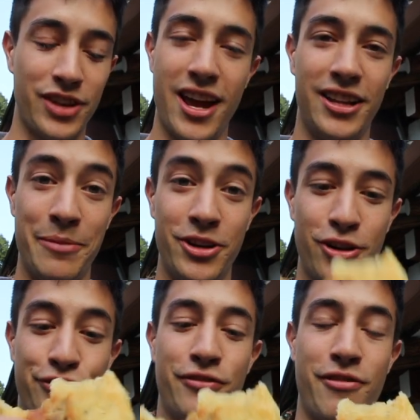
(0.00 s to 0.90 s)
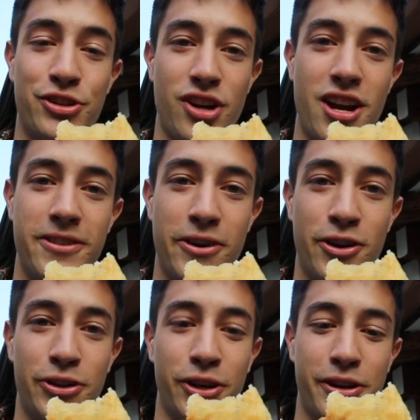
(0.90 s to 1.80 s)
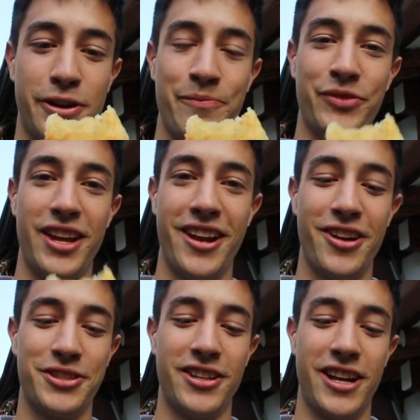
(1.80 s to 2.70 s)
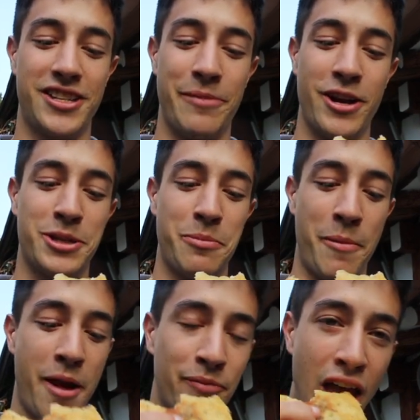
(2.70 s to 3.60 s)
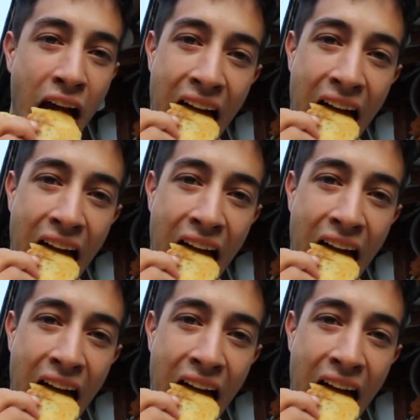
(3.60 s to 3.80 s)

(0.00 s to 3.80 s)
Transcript: And let me know if you've ever tried hotteok. And I'll see you next time, guys. Bye-bye.